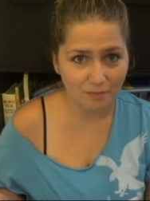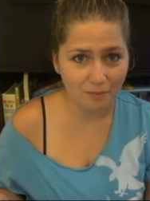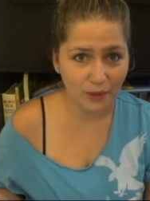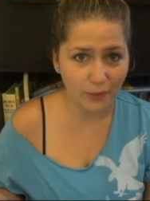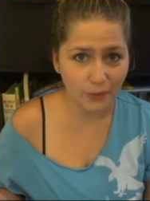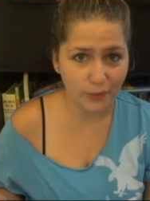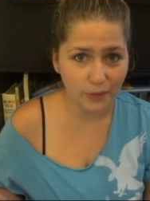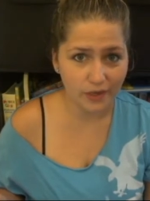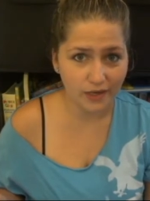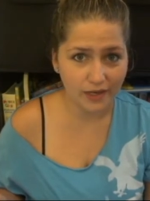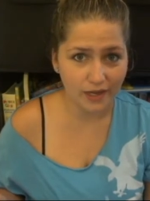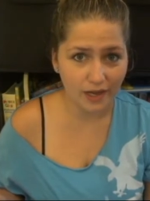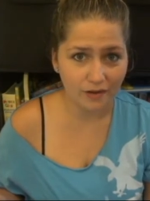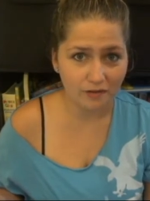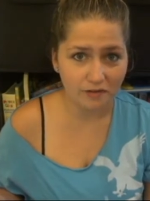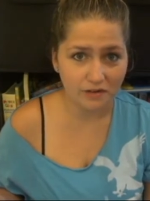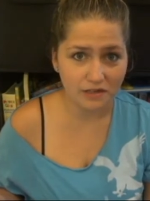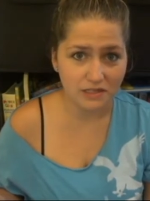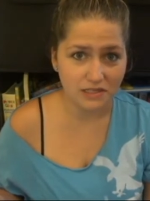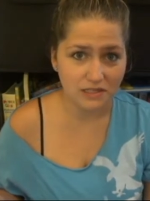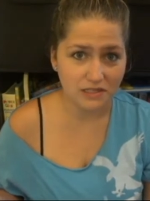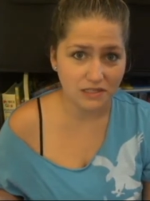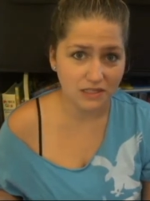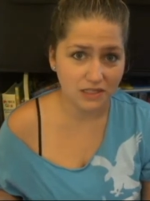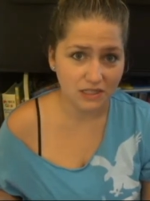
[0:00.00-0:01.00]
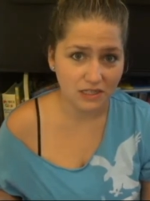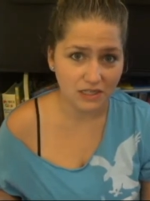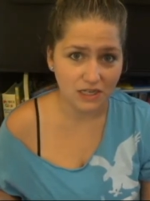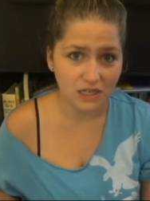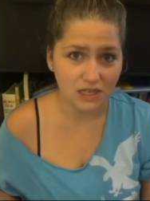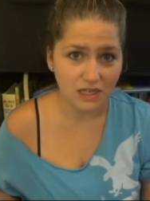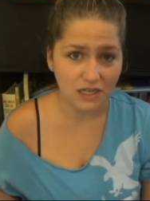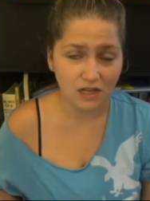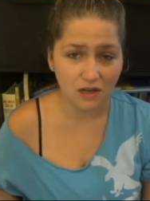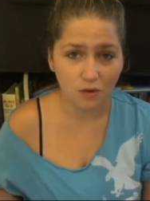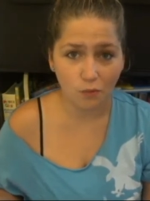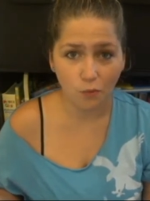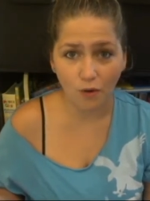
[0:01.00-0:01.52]
My workout is
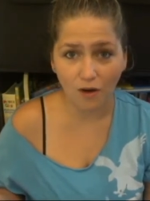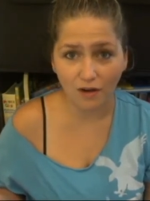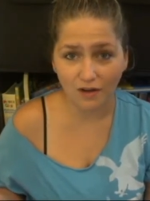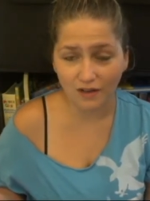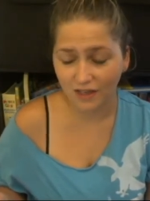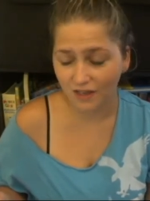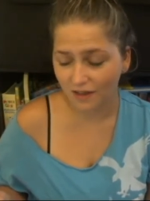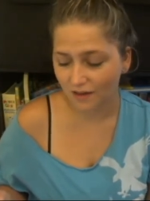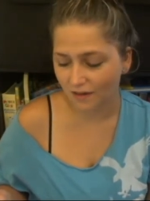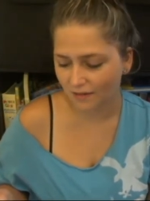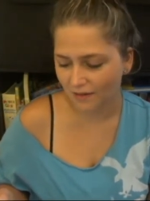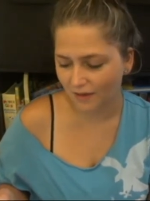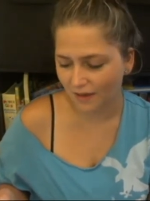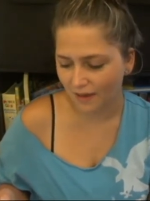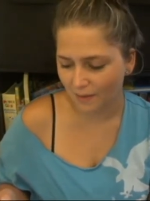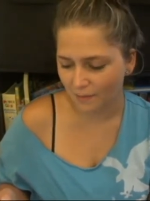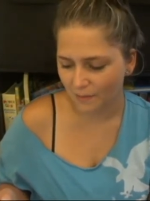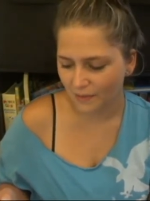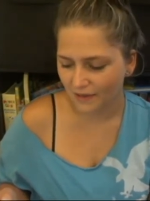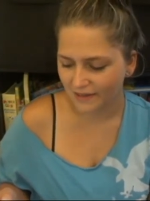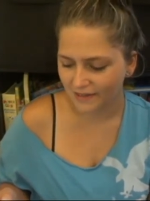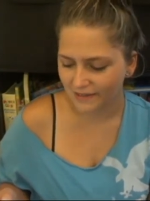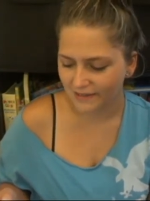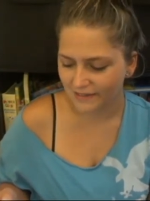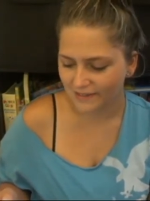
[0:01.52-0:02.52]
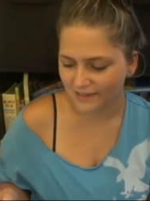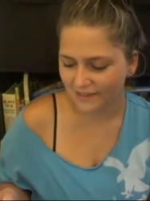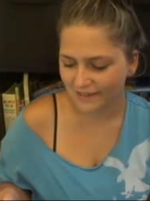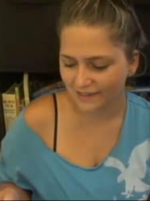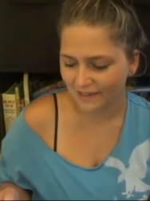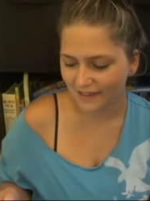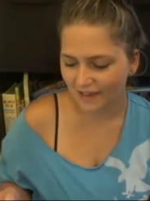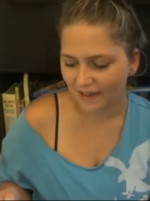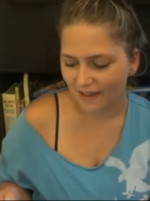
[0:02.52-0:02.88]
cleaning and walking on campus.